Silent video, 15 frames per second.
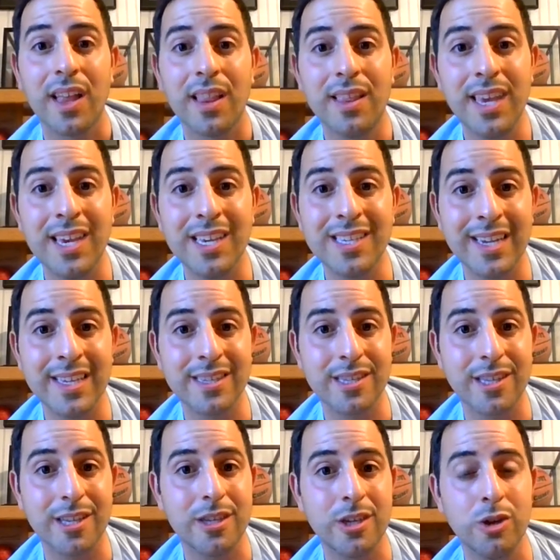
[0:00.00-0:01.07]
these
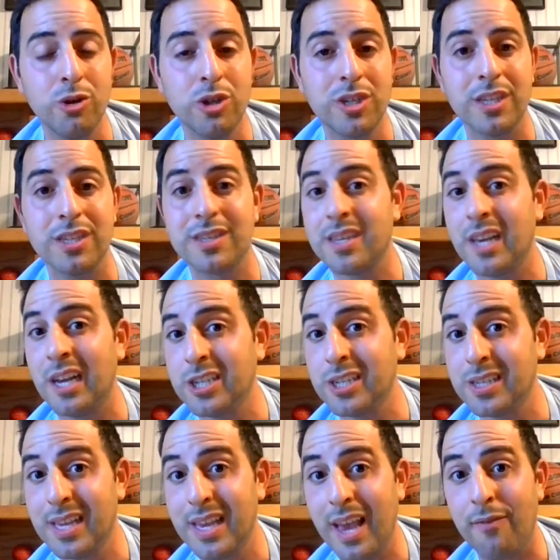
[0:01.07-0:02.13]
institutions, such
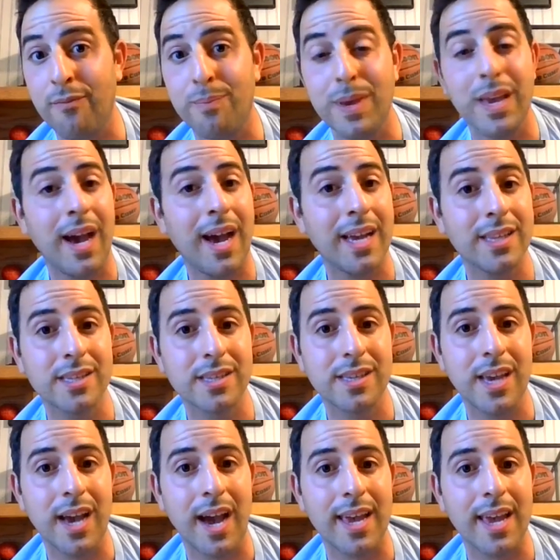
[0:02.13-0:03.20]
as the FBI, the
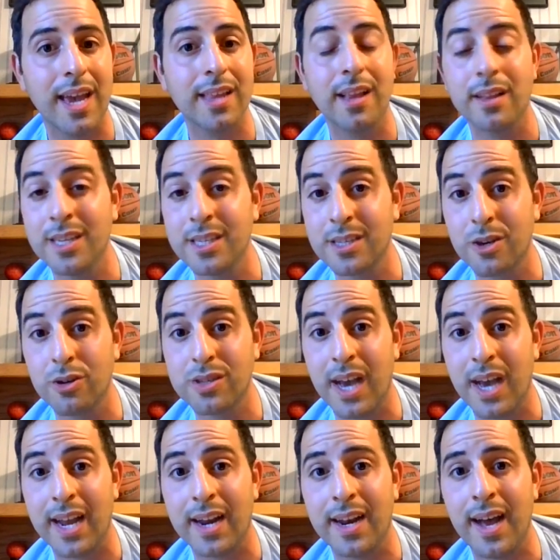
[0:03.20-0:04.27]
CIA, the list goes
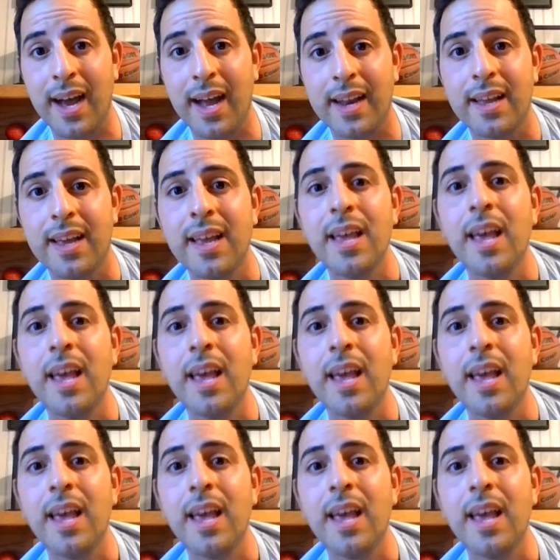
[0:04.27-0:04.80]
on and on.